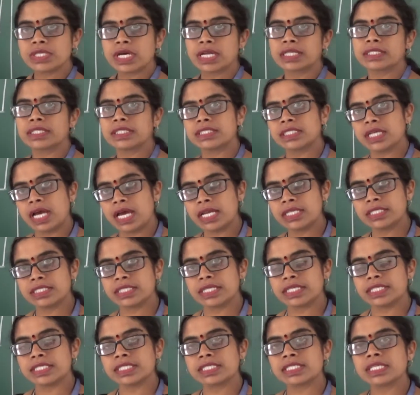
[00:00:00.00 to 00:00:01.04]
are the
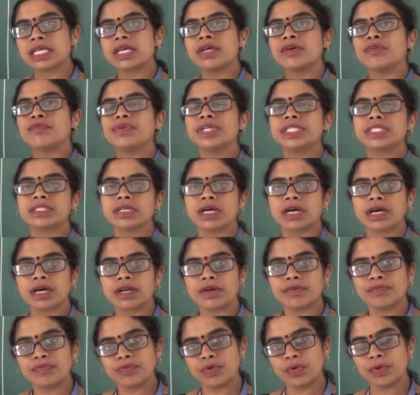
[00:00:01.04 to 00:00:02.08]
charges which
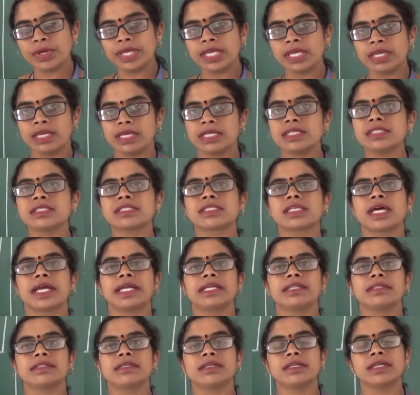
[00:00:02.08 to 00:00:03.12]
are flowing
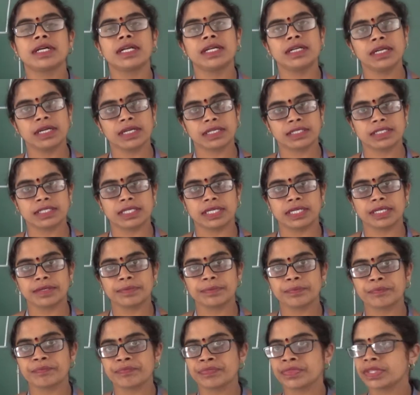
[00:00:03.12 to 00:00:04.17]
inside the conductor.
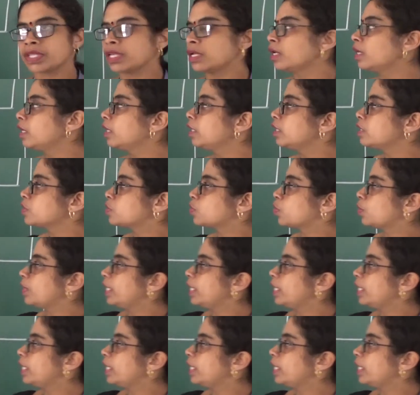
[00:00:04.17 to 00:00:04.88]
So,